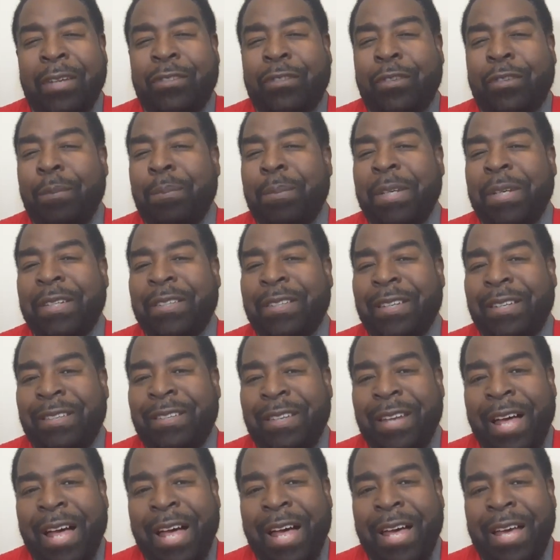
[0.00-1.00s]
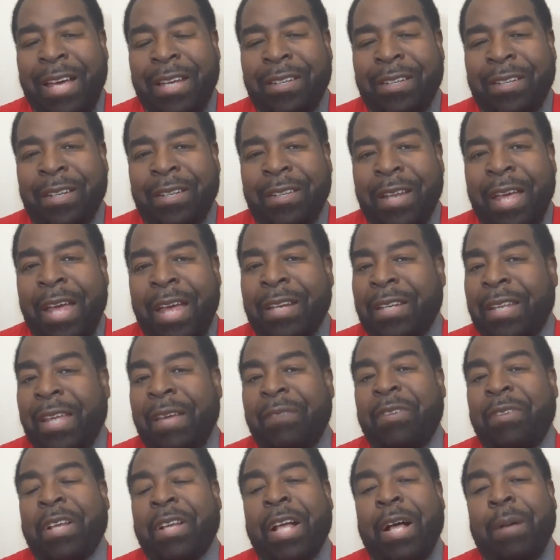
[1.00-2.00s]
to be denied and
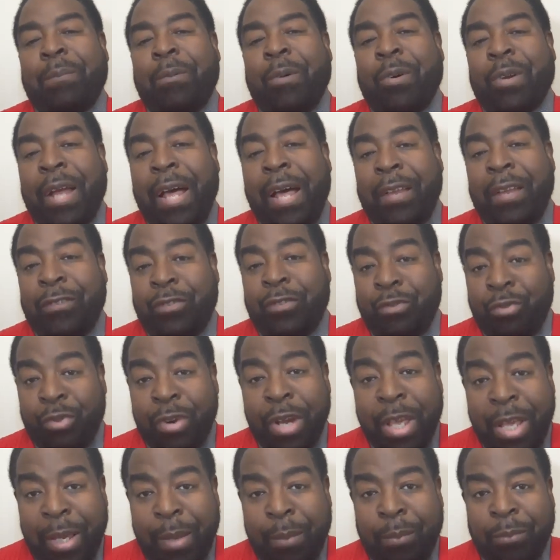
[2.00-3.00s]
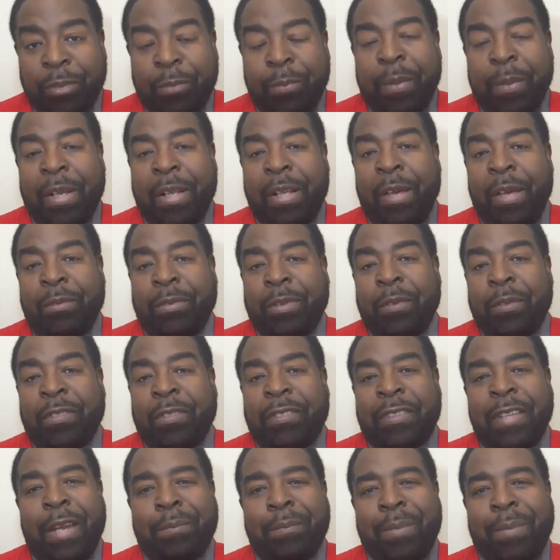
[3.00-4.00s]
giving up on our dreams because of
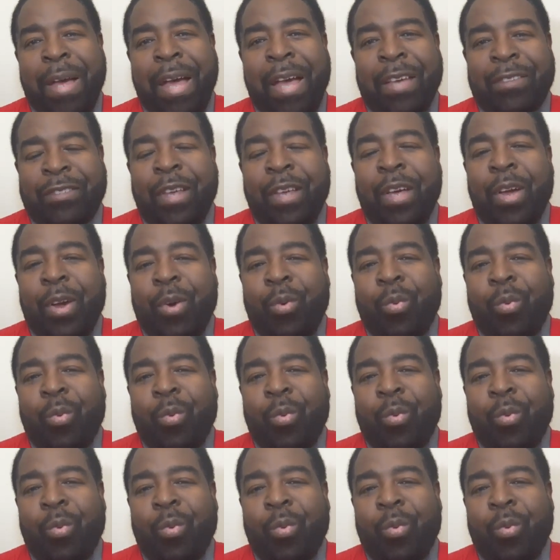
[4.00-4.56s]
setbacks.